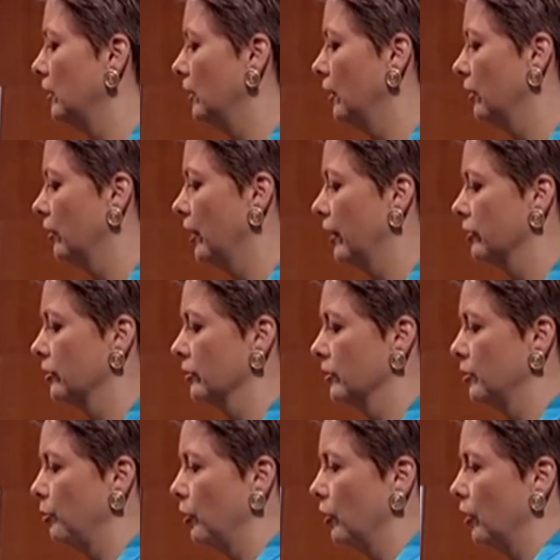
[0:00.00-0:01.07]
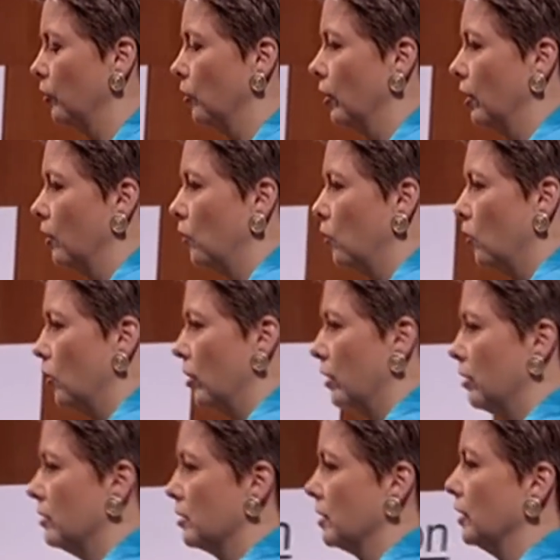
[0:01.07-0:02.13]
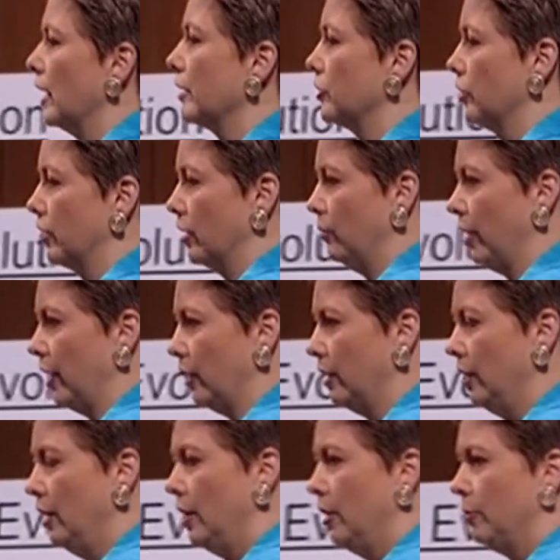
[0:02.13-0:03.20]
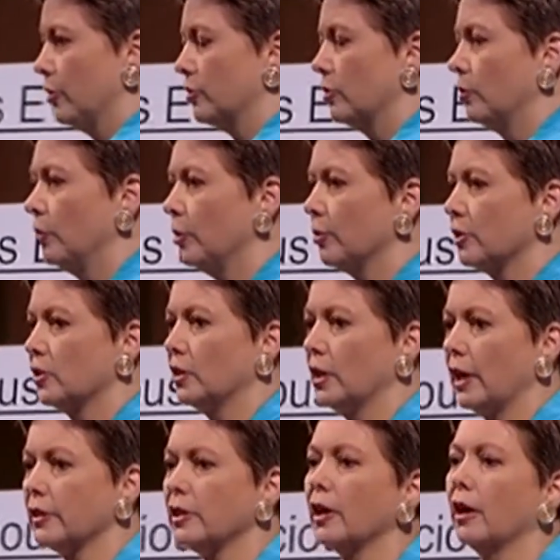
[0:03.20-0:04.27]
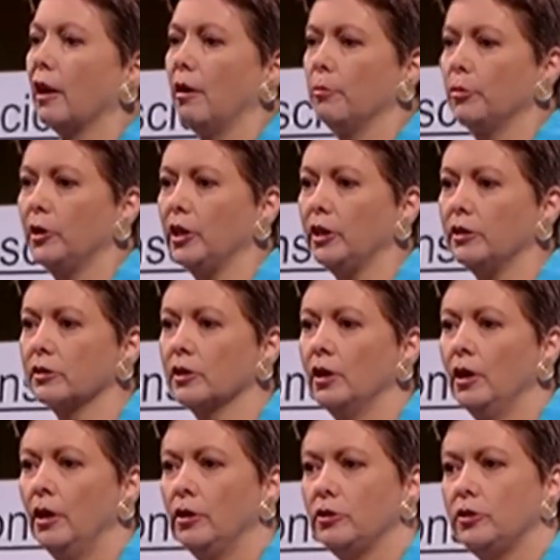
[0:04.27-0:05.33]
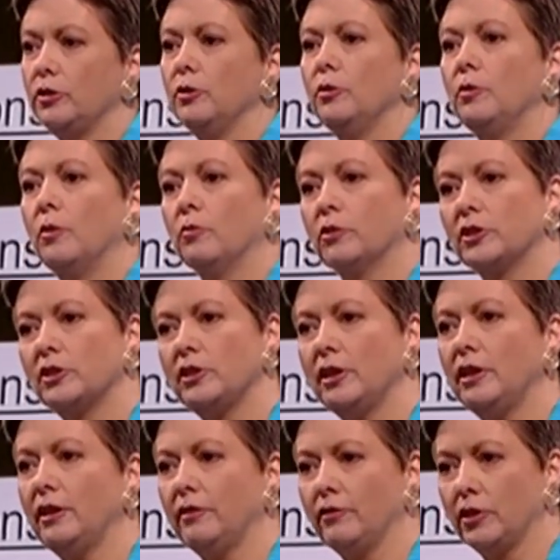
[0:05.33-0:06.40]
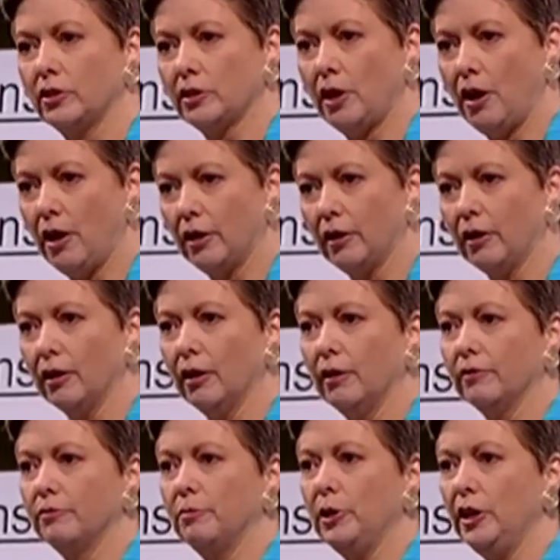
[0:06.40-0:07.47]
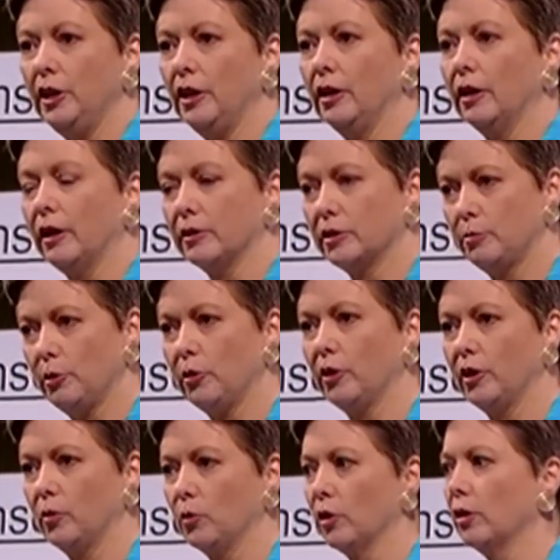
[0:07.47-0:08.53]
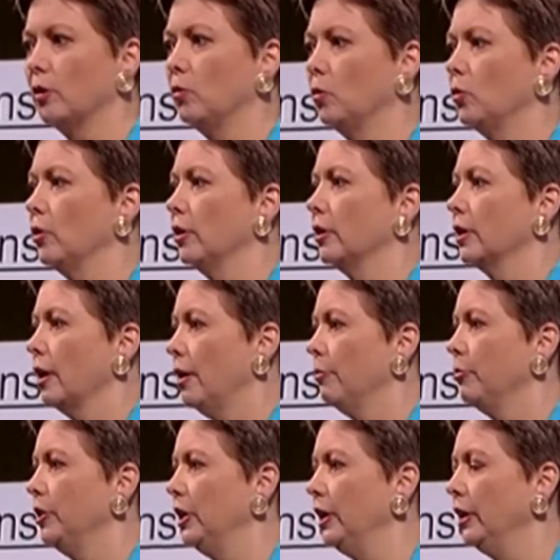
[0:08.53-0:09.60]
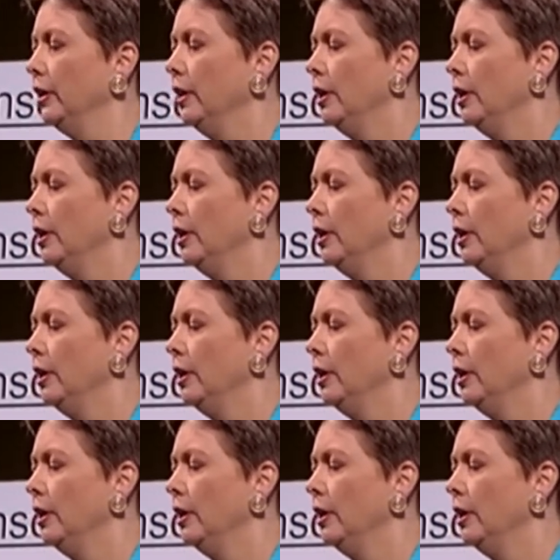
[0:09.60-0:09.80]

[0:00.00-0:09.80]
International Spirit at Work Award Selection Committee, because when we were selecting companies to receive this honor of being a Spirit at Work Award company,